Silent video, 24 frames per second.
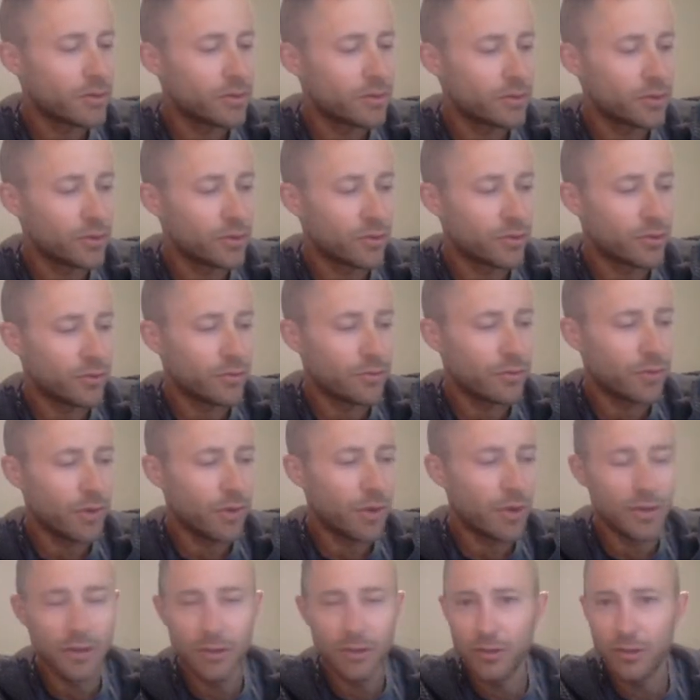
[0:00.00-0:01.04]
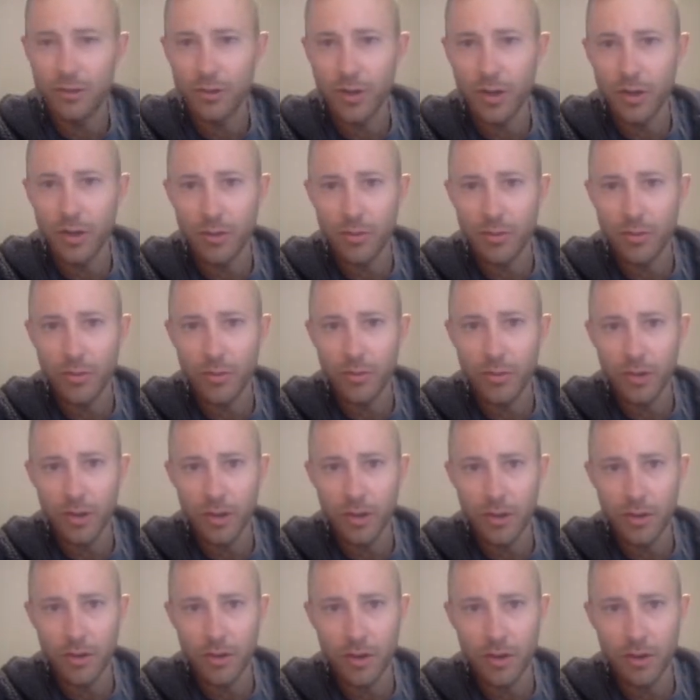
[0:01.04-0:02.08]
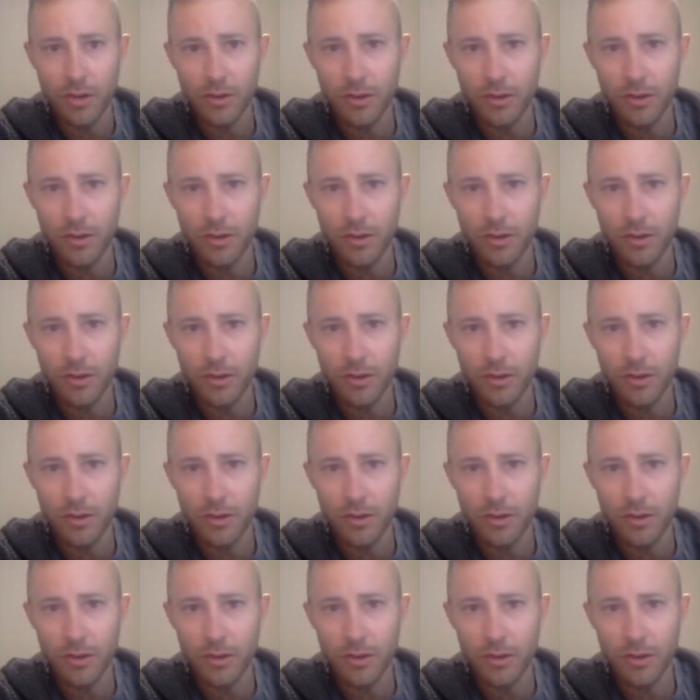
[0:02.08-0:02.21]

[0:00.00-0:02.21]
just falling straight through the incline.